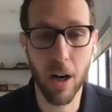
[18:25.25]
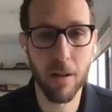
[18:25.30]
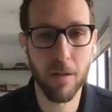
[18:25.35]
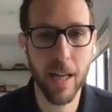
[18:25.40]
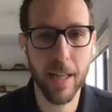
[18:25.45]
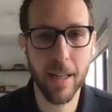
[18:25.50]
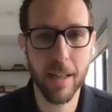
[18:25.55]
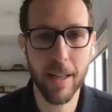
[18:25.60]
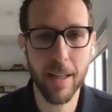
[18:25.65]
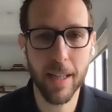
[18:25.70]
a
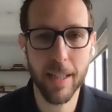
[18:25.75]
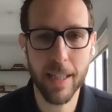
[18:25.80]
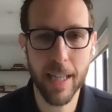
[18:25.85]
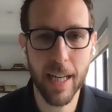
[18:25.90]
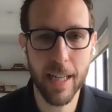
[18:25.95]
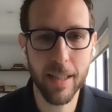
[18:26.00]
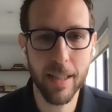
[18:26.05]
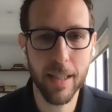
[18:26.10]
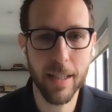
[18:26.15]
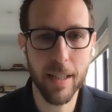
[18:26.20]
regulated
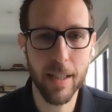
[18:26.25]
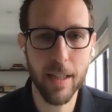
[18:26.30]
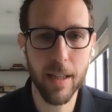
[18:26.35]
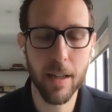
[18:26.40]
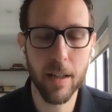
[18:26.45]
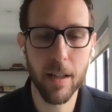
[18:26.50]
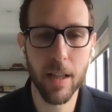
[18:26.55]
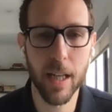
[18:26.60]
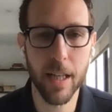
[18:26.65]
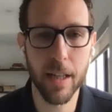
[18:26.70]
entity,
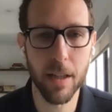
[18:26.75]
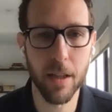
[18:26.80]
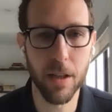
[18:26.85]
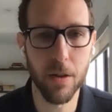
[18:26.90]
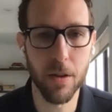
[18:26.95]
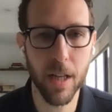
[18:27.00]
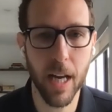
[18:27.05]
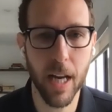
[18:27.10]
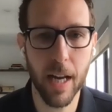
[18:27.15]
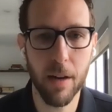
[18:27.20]
like
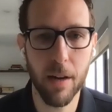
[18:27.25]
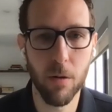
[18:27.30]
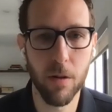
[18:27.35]
the UK.